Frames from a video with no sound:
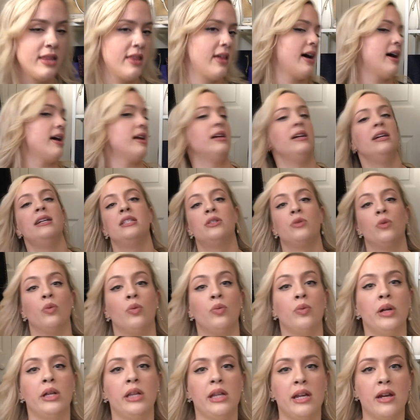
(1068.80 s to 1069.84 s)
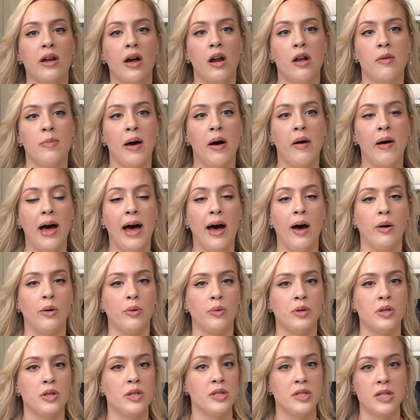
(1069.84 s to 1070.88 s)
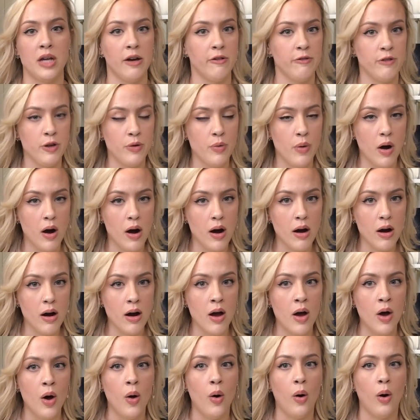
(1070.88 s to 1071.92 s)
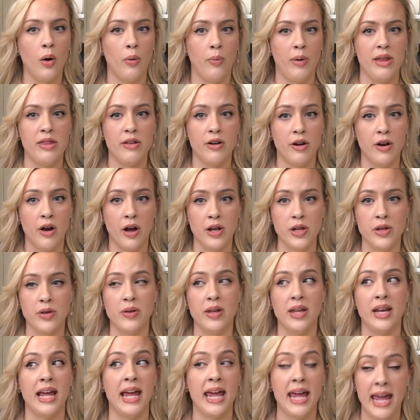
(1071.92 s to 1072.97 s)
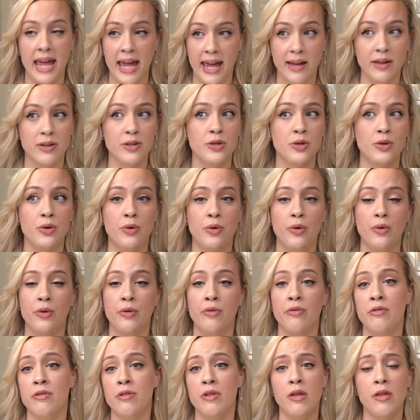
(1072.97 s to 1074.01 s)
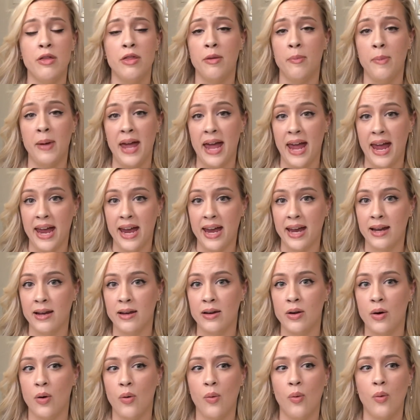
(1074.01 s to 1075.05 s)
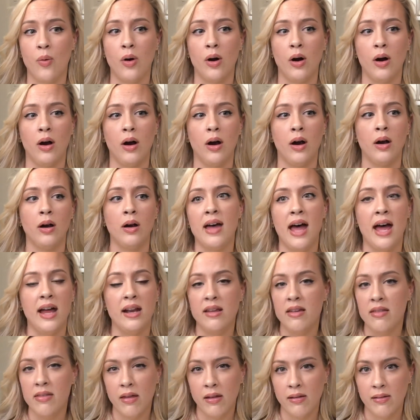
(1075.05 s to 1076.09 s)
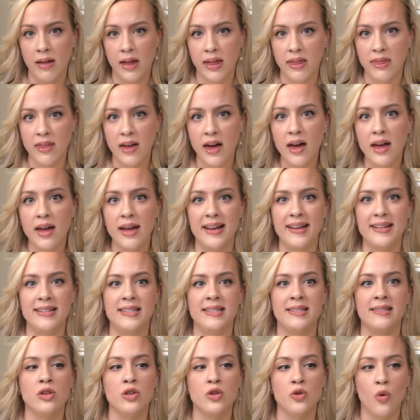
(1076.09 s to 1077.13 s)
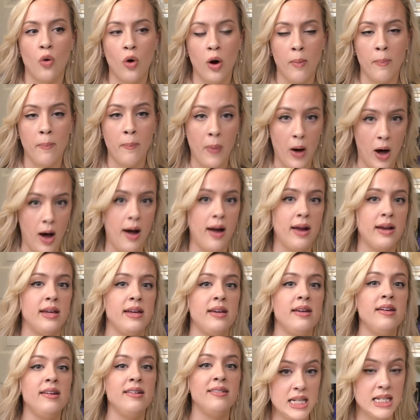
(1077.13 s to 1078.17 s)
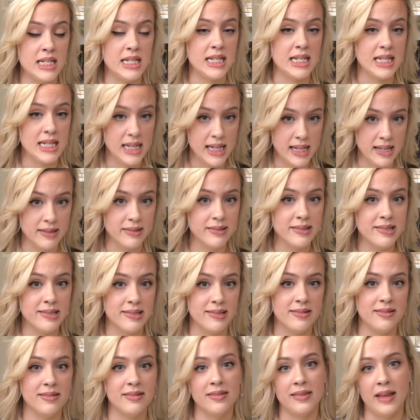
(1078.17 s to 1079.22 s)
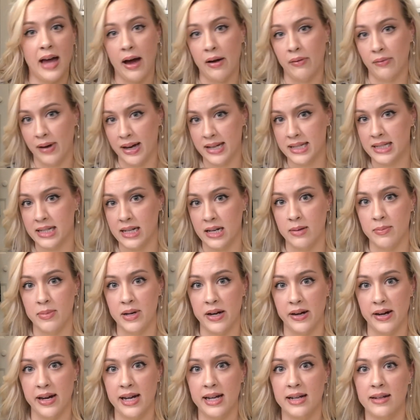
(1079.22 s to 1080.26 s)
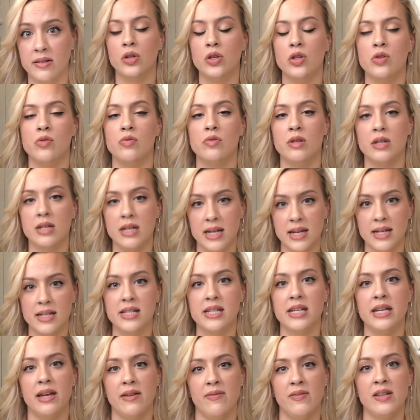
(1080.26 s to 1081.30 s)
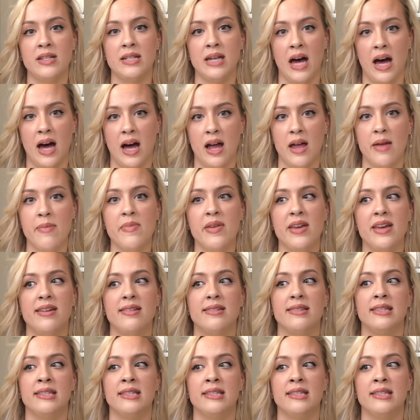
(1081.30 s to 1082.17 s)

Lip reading: that it's really not about how tough you are or whether or not you can handle the pain or anything like that. It's your body needs that resting period. You need to give it time in